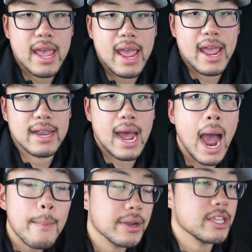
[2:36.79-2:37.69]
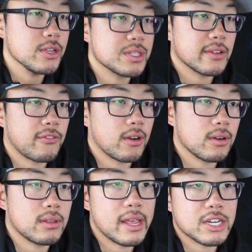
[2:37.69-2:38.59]
and I'm gonna use it
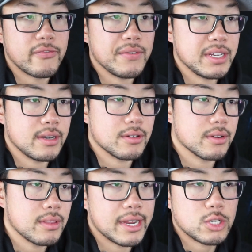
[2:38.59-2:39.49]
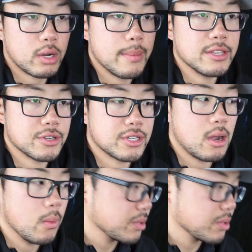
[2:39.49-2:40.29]
for like 15 or like 20 minutes or so.